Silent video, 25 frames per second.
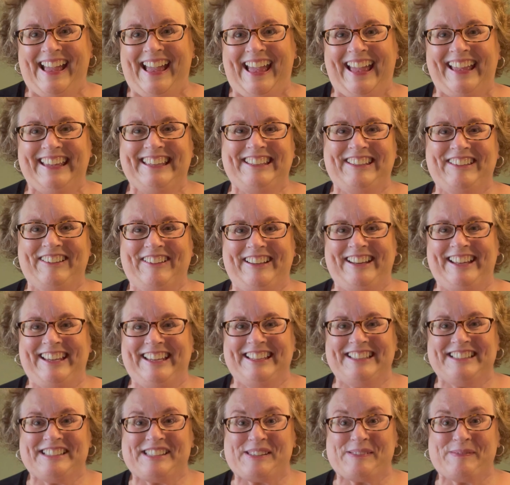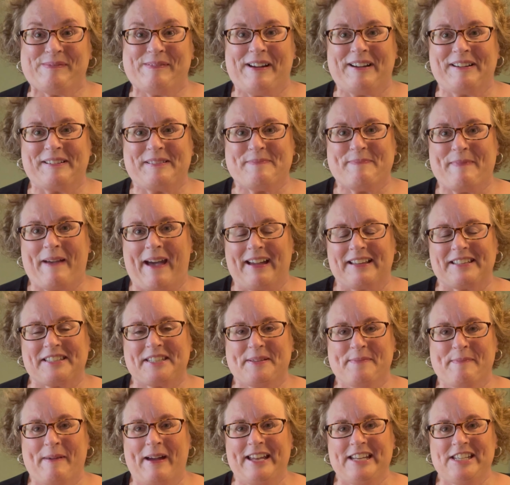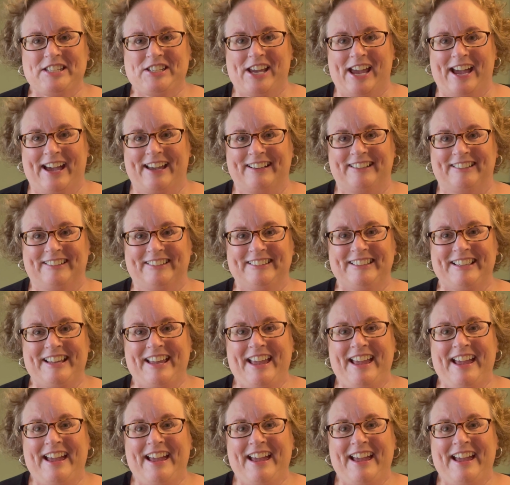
Hey cuties, welcome back to my channel.